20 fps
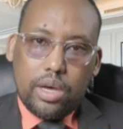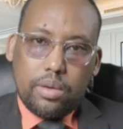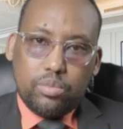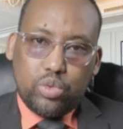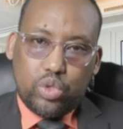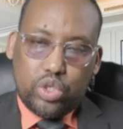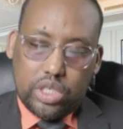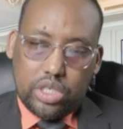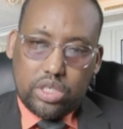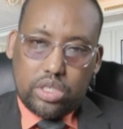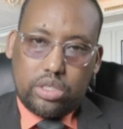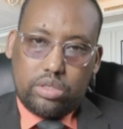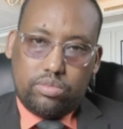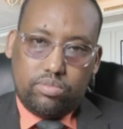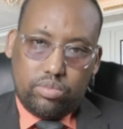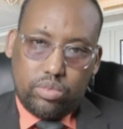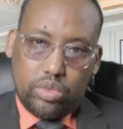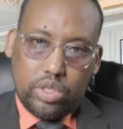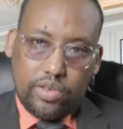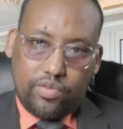Just
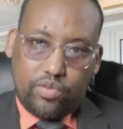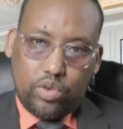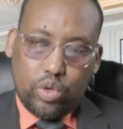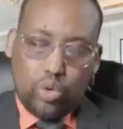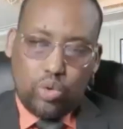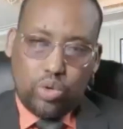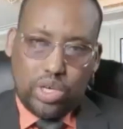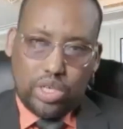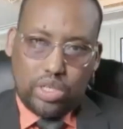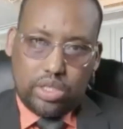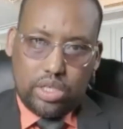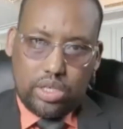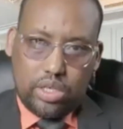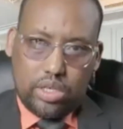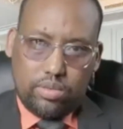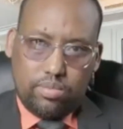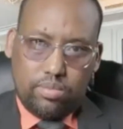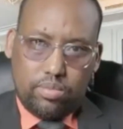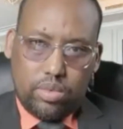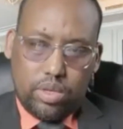if you look at
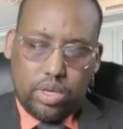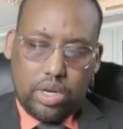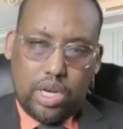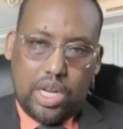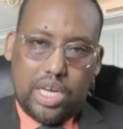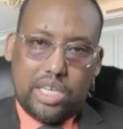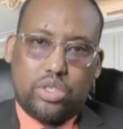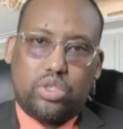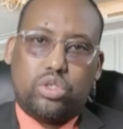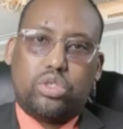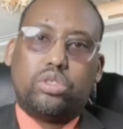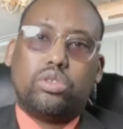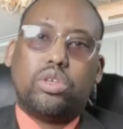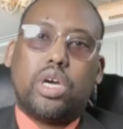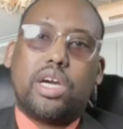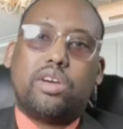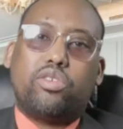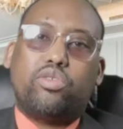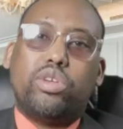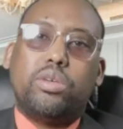the last
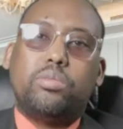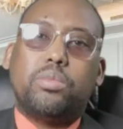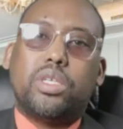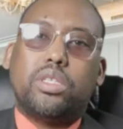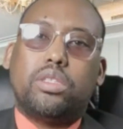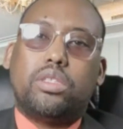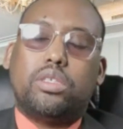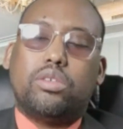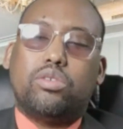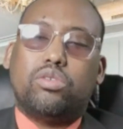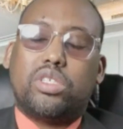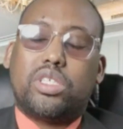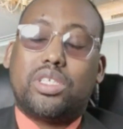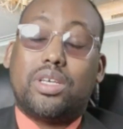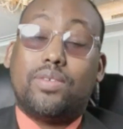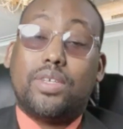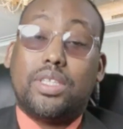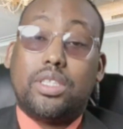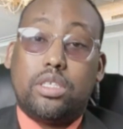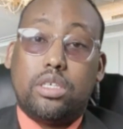agreement on
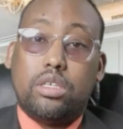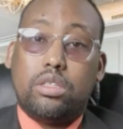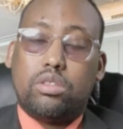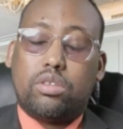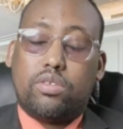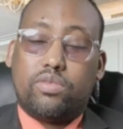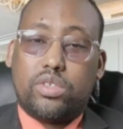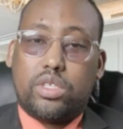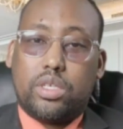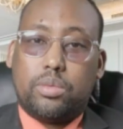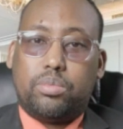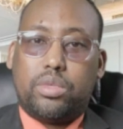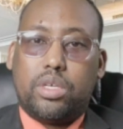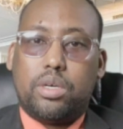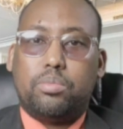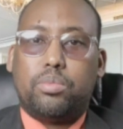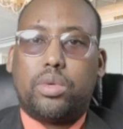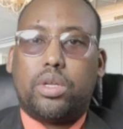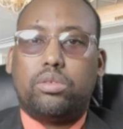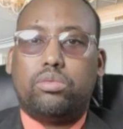17th of
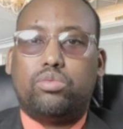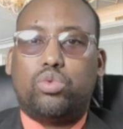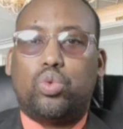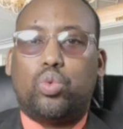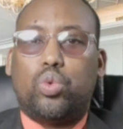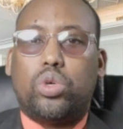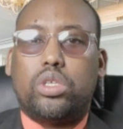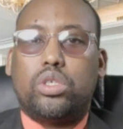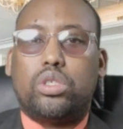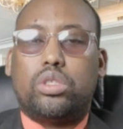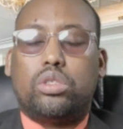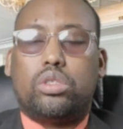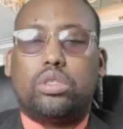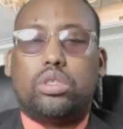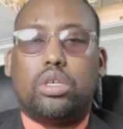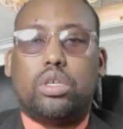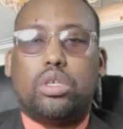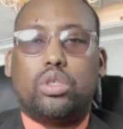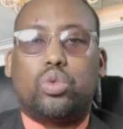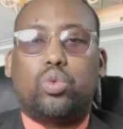September
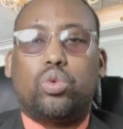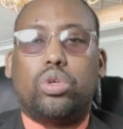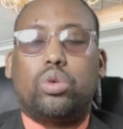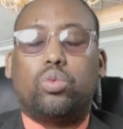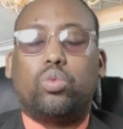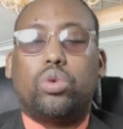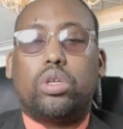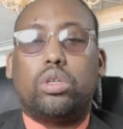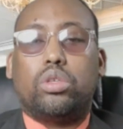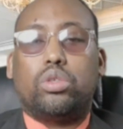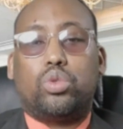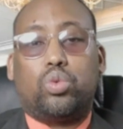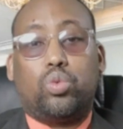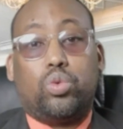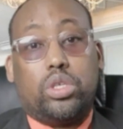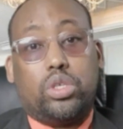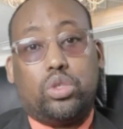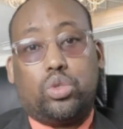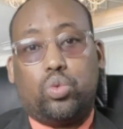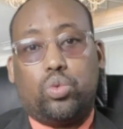
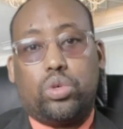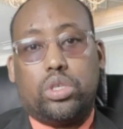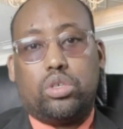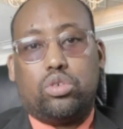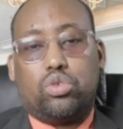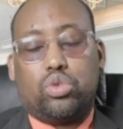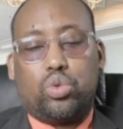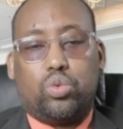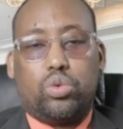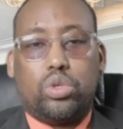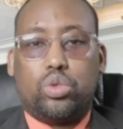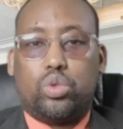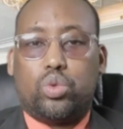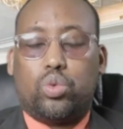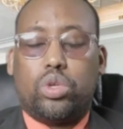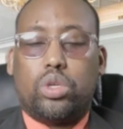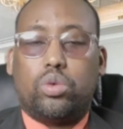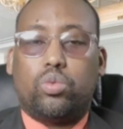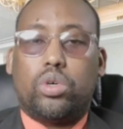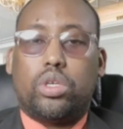2020 or
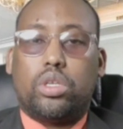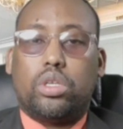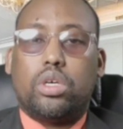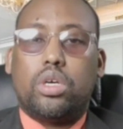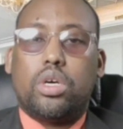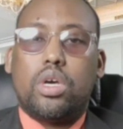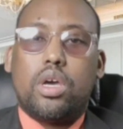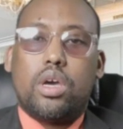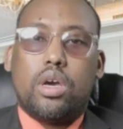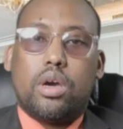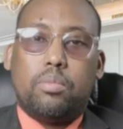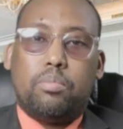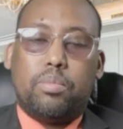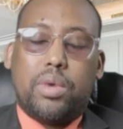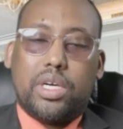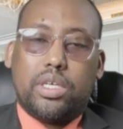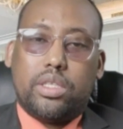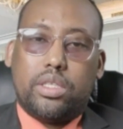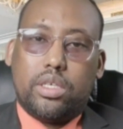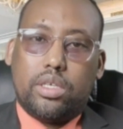2021
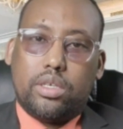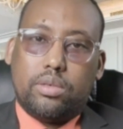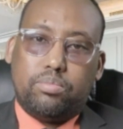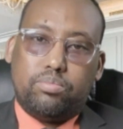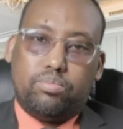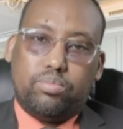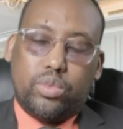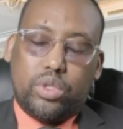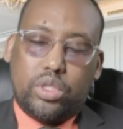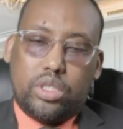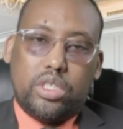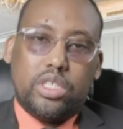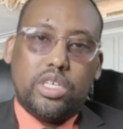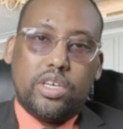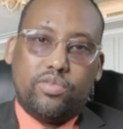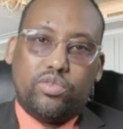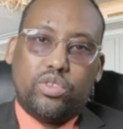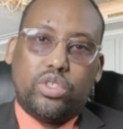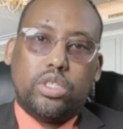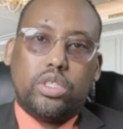by the
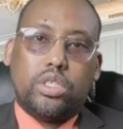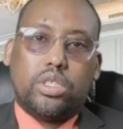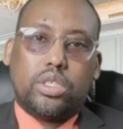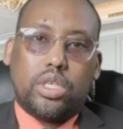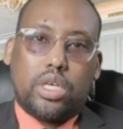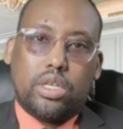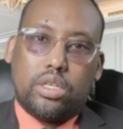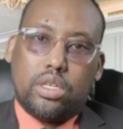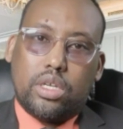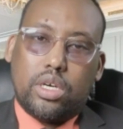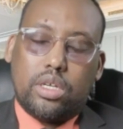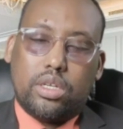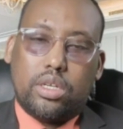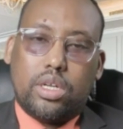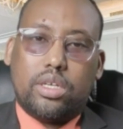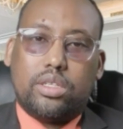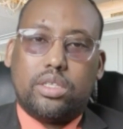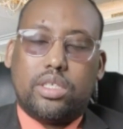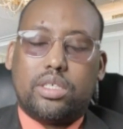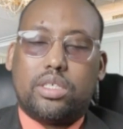TFGs
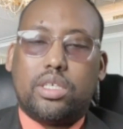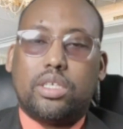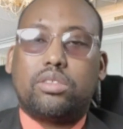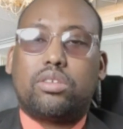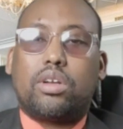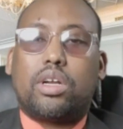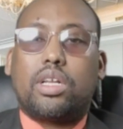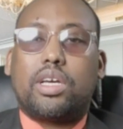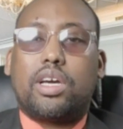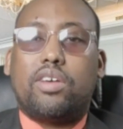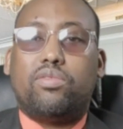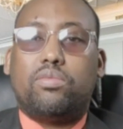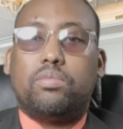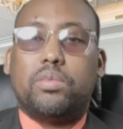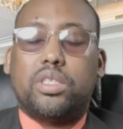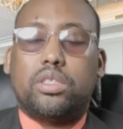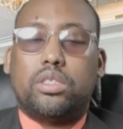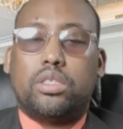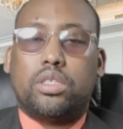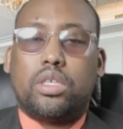and the central
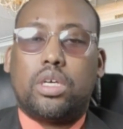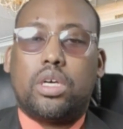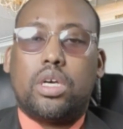government,